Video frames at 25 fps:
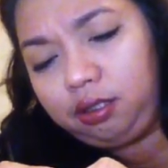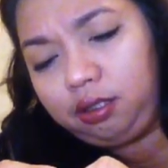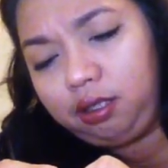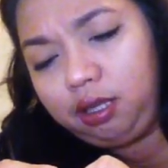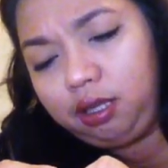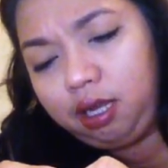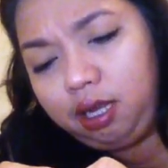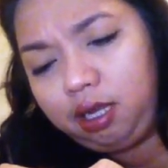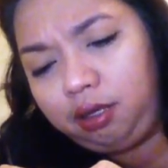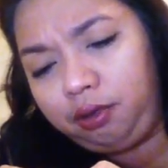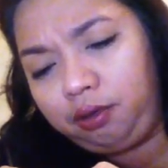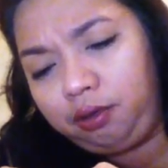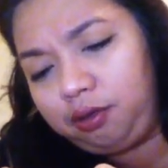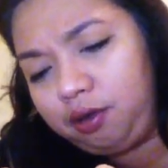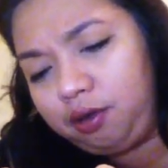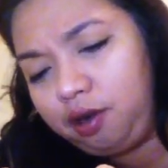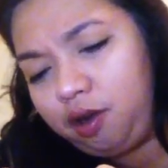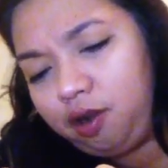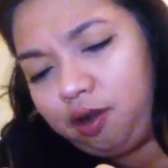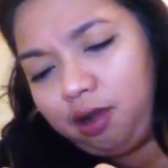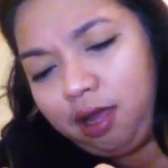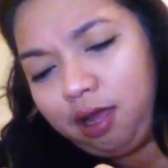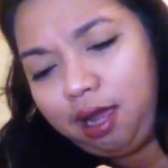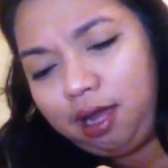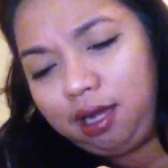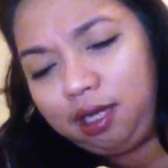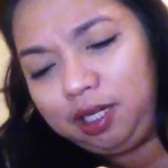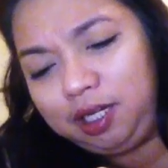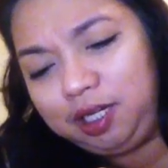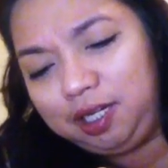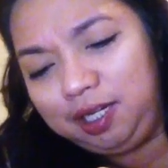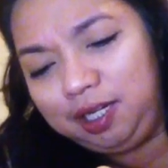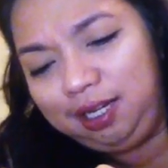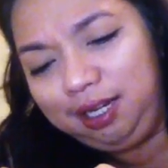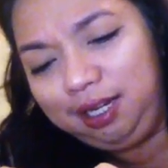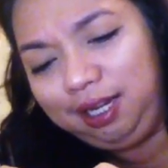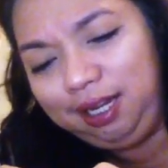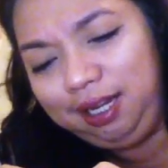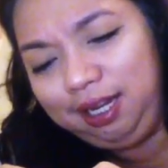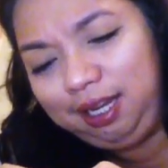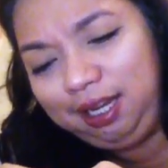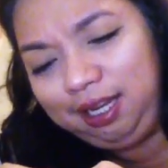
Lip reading: Not Croc actually.